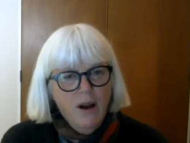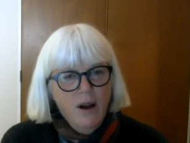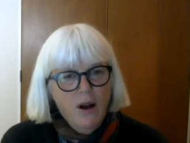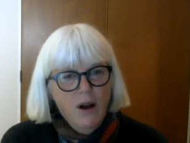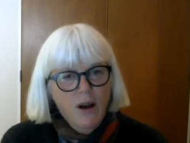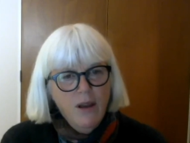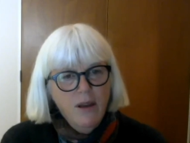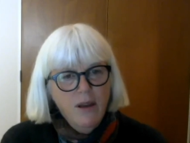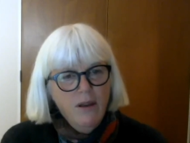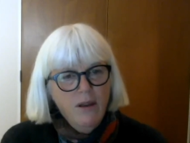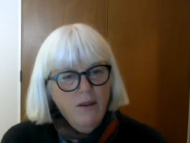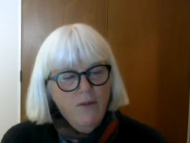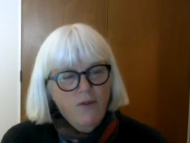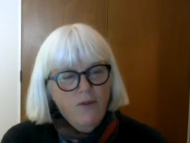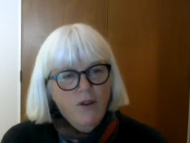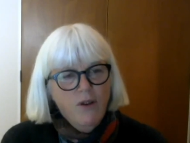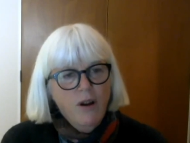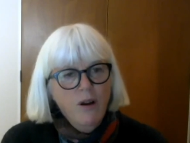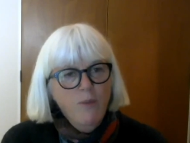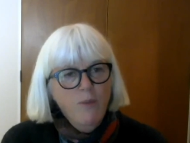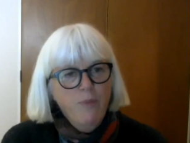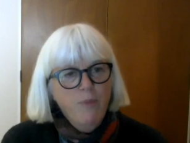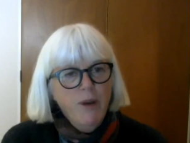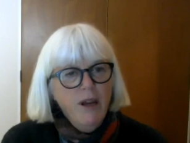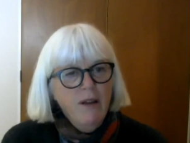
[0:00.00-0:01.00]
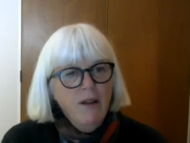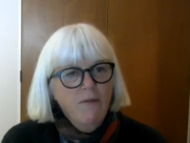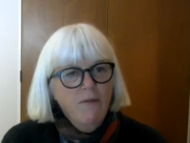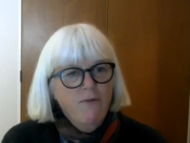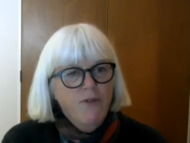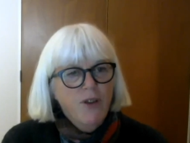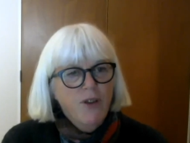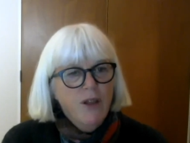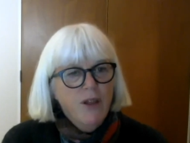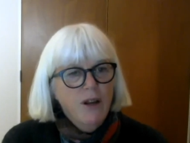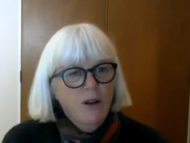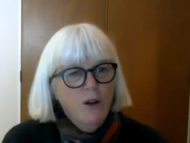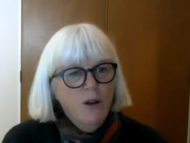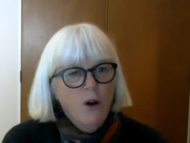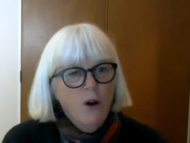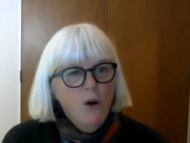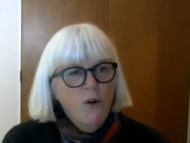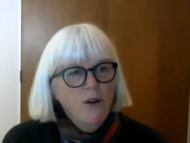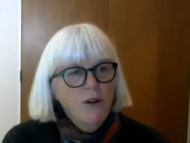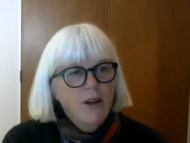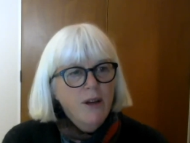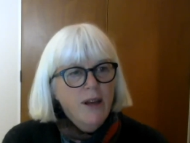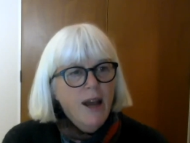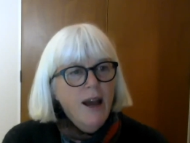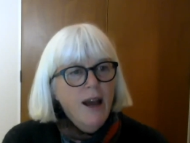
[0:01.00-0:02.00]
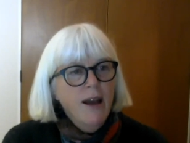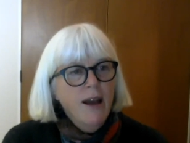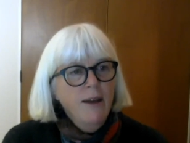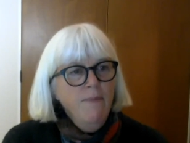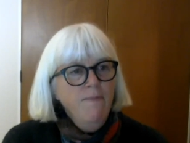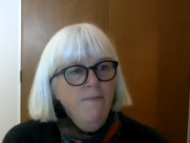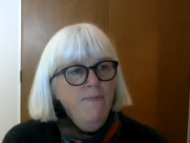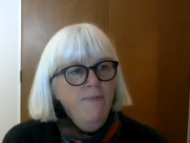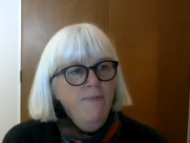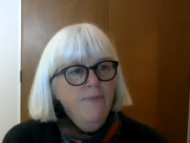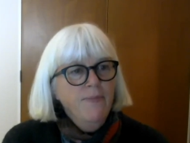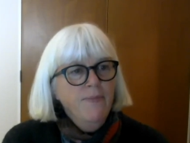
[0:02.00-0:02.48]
You've got to be in for the long game.